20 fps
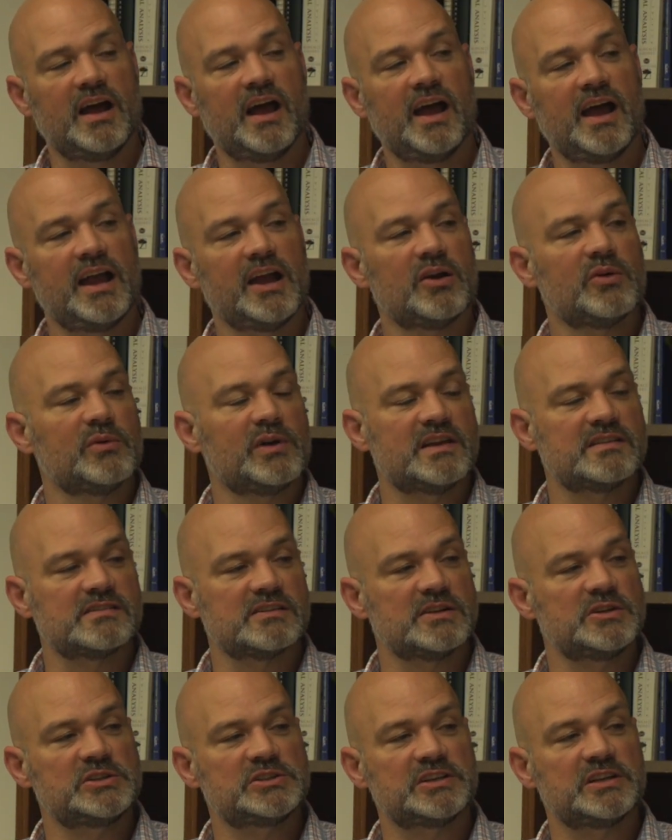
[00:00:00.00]
higher
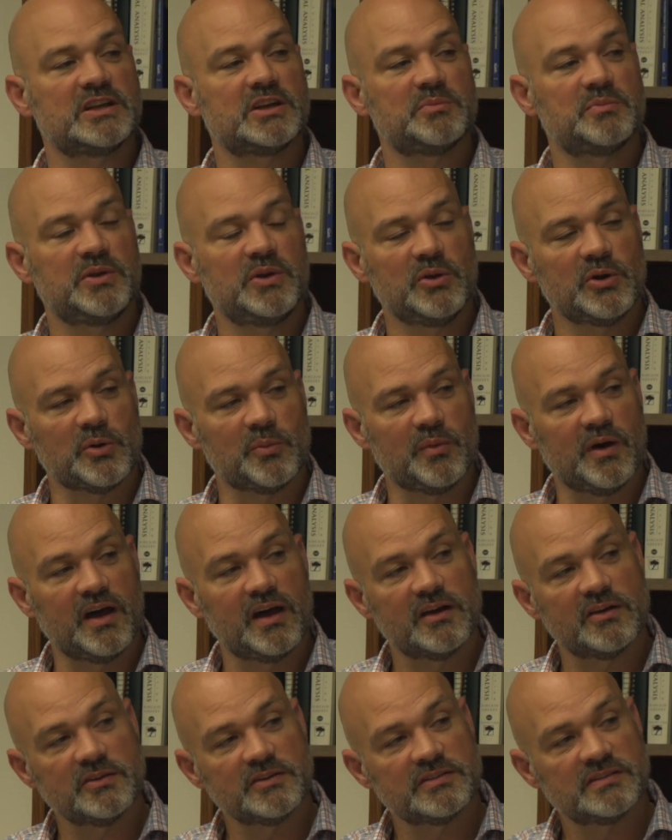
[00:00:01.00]
resolution computer
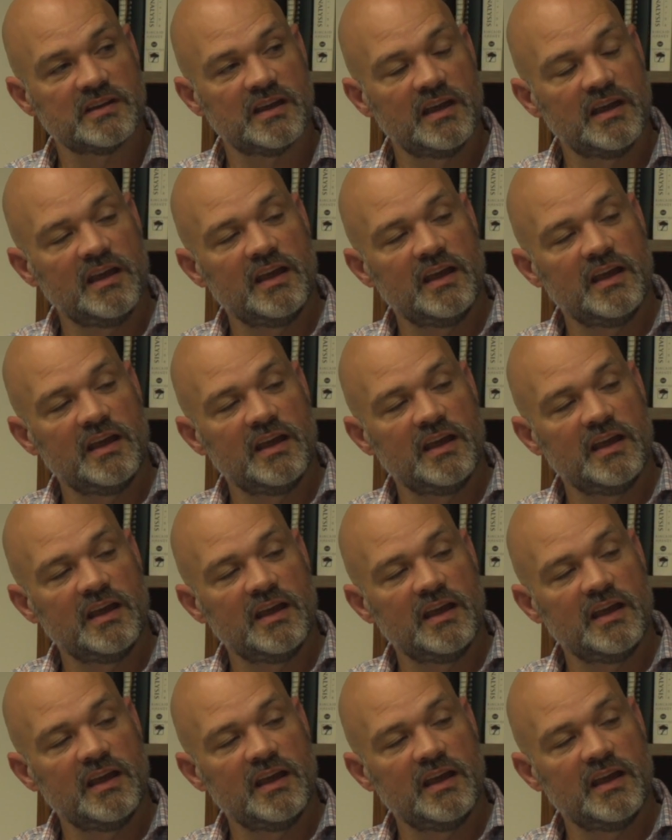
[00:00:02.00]
models